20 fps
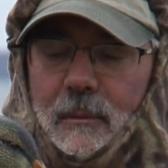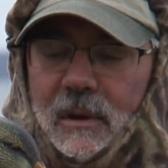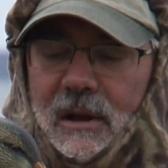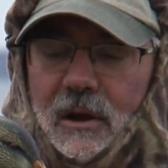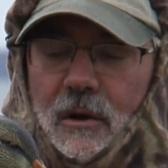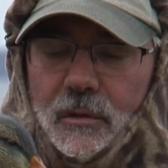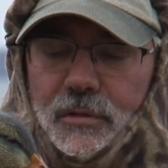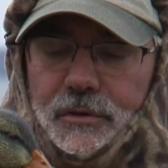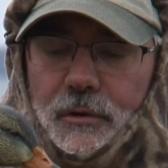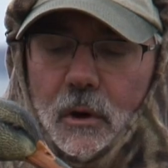We
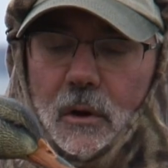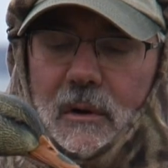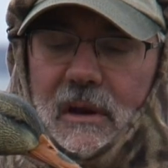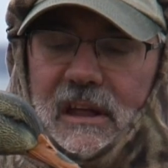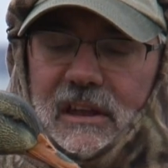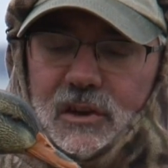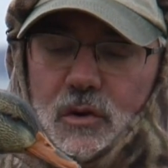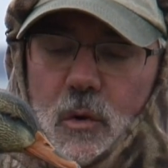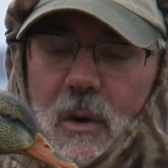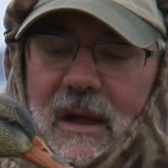don't throw
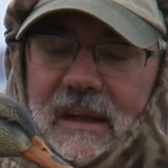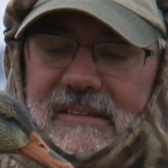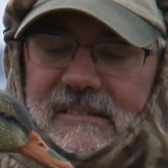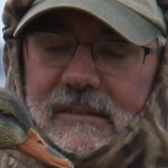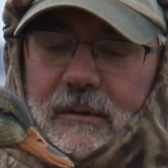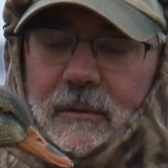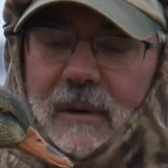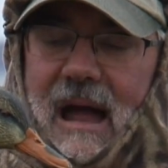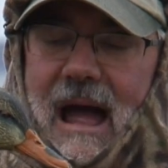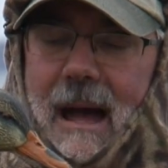any
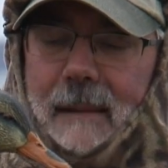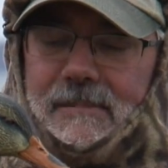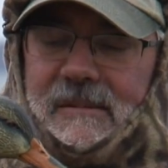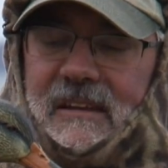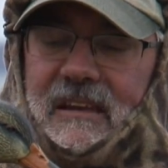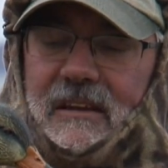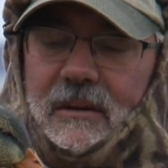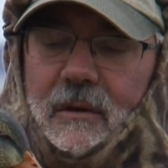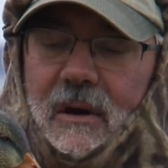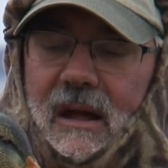twists or wraps
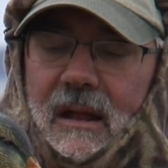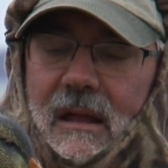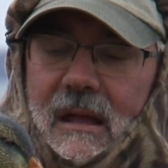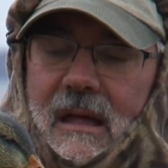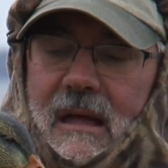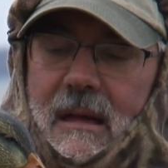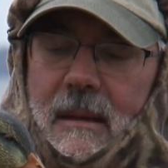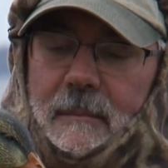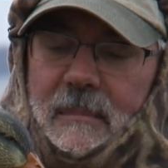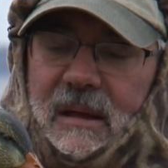into it
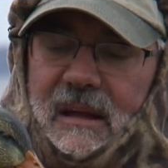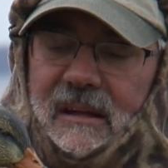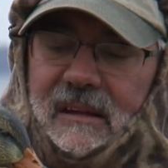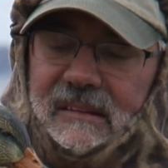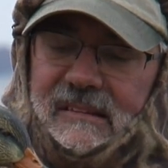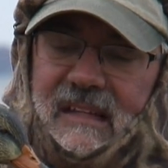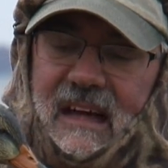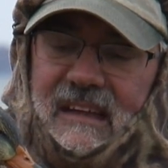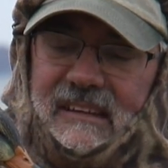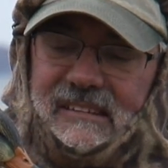
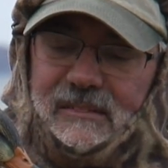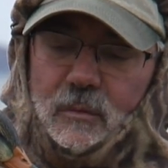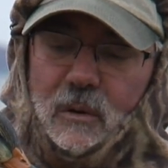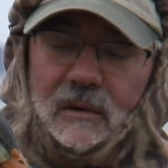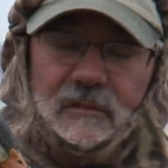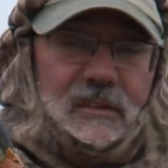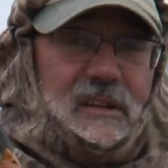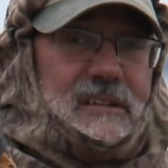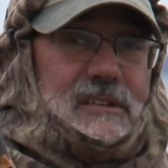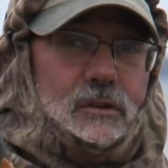because that
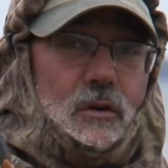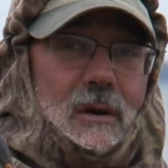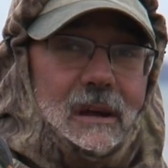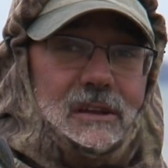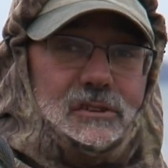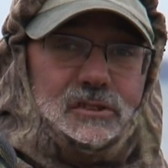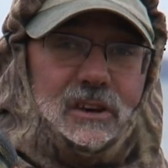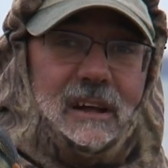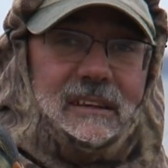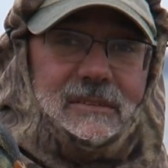swivel is
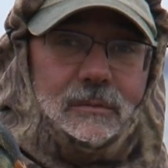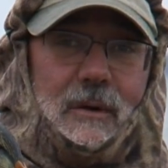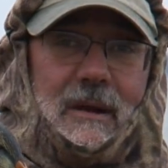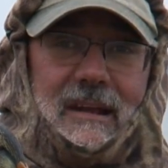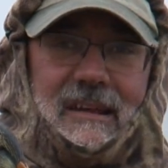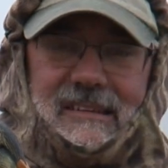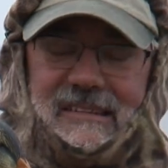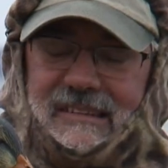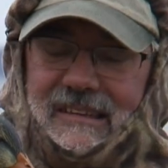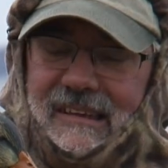doing just what
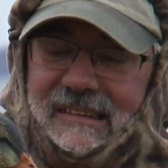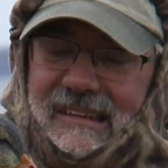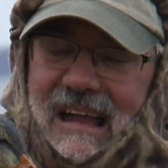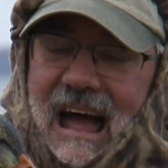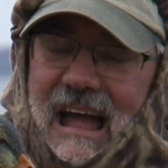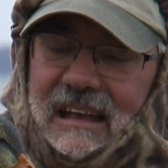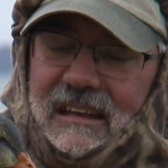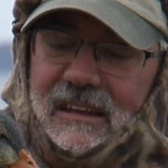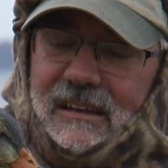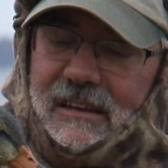it's
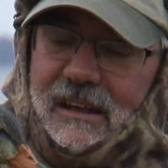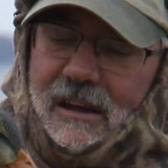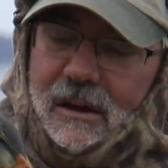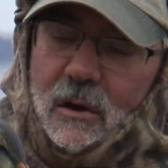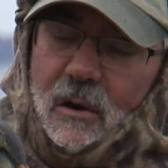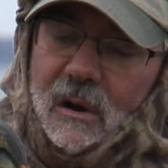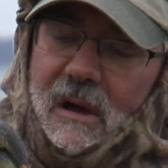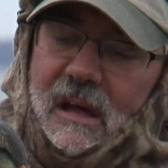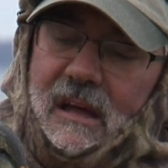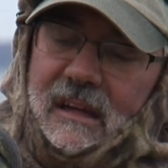designed to
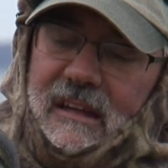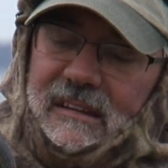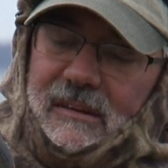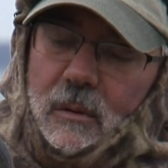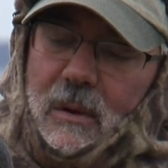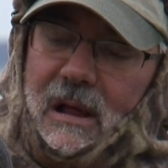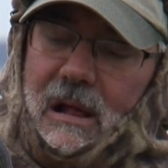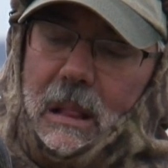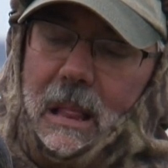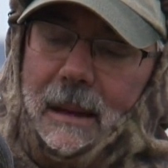do.
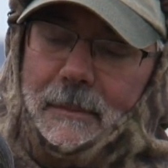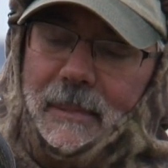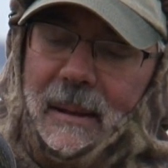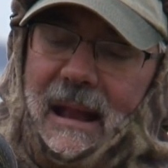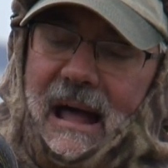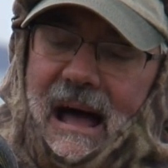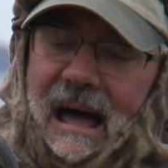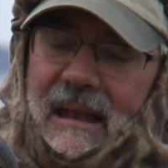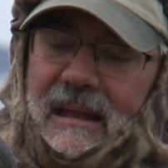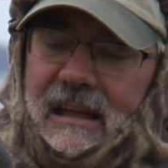So we clip it
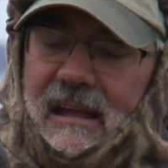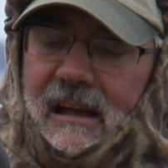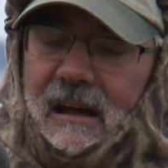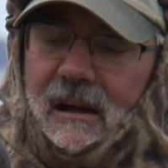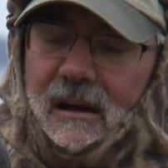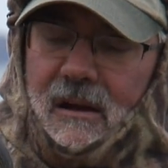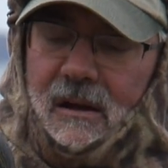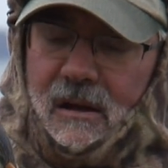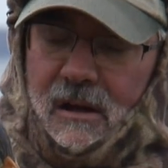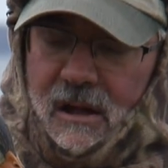on
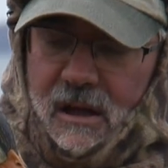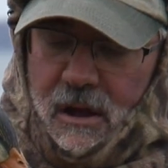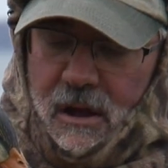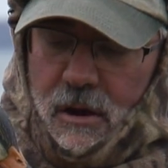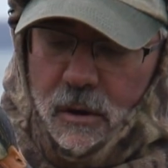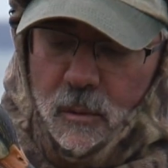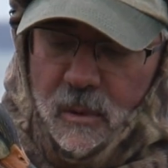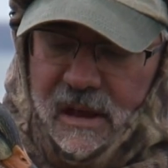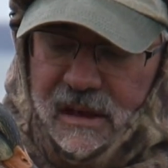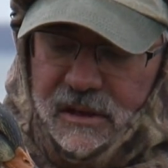here.
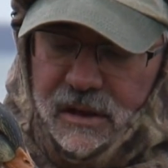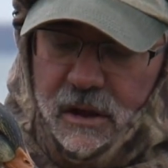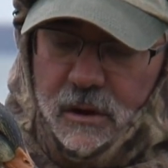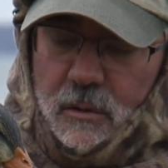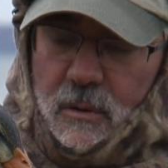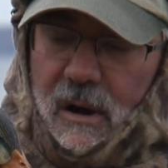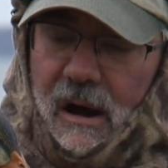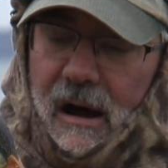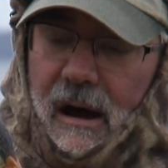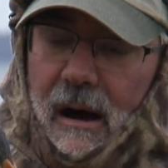We
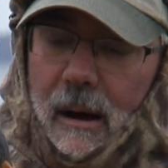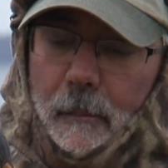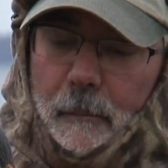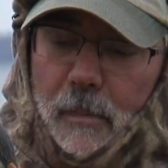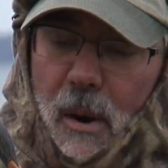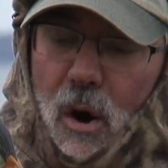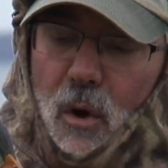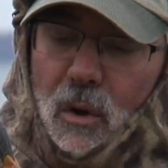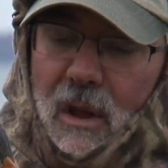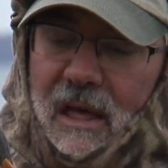do a
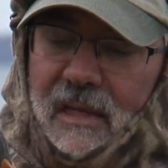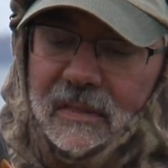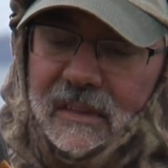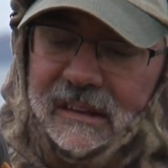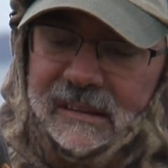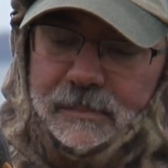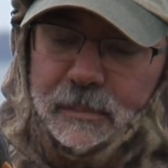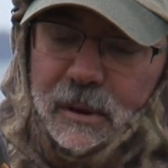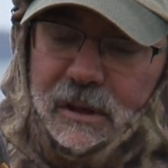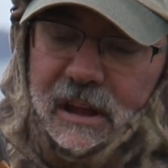bowline.
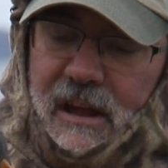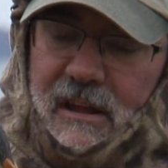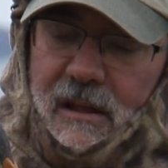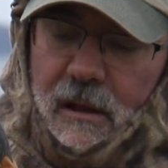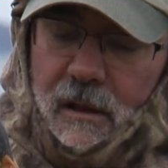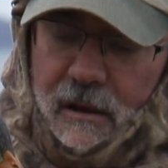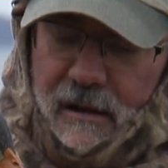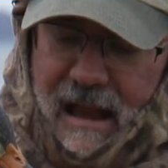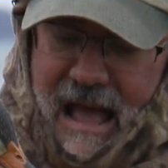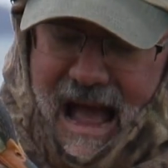This
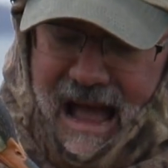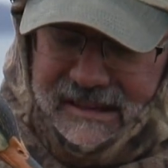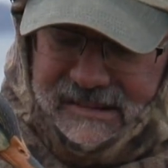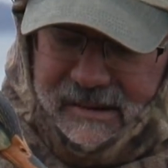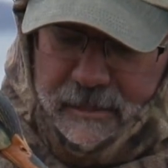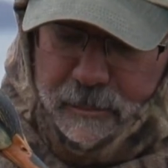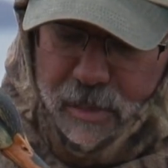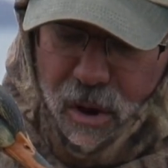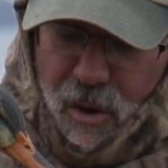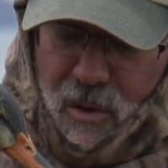particular knot's
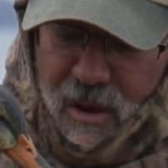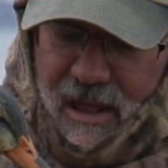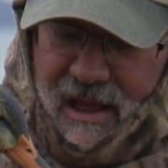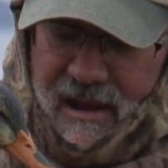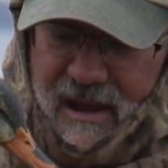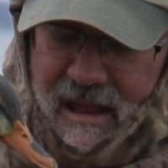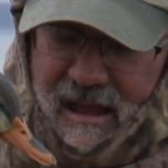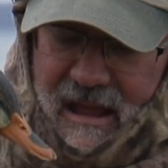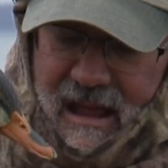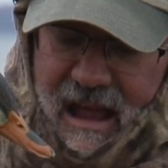a
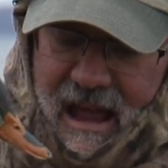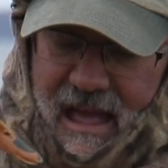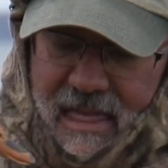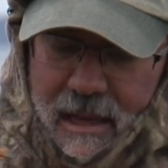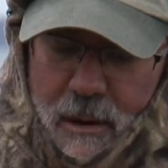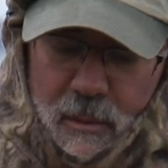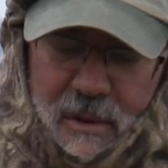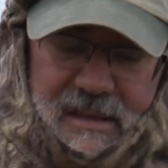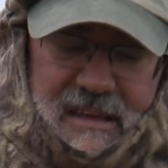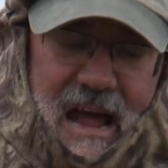bowline. And
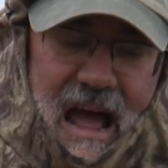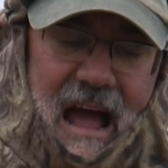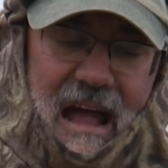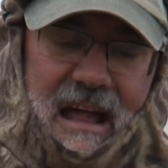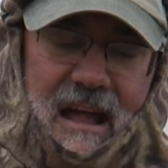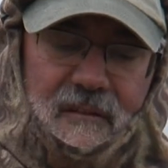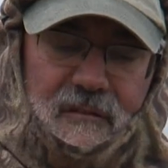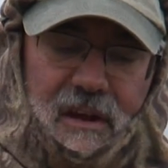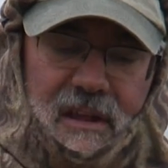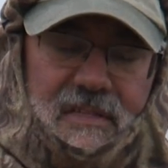then we tie
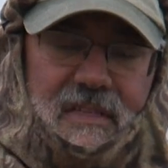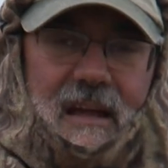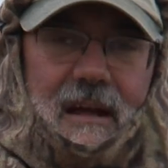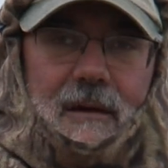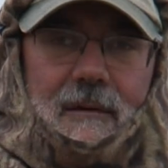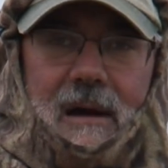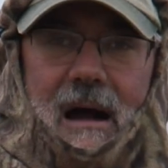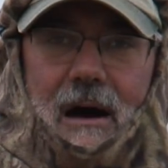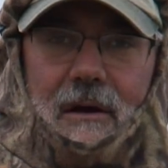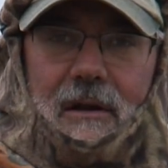everything
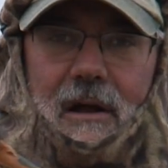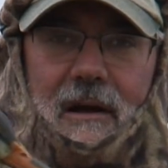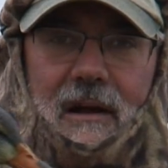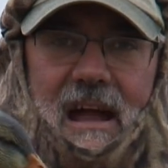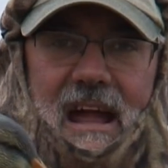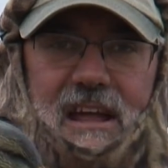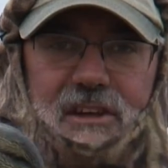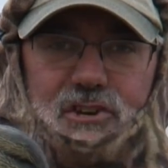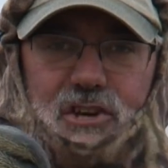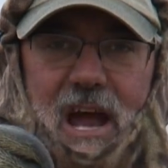around our
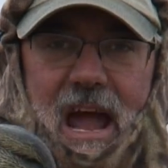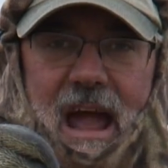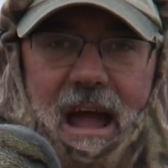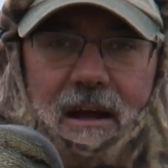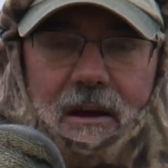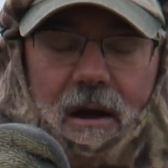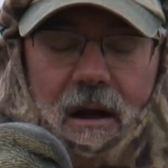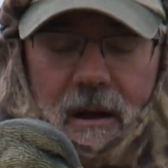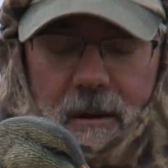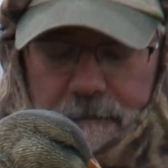H
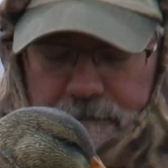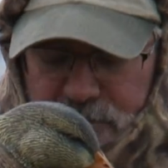anchor.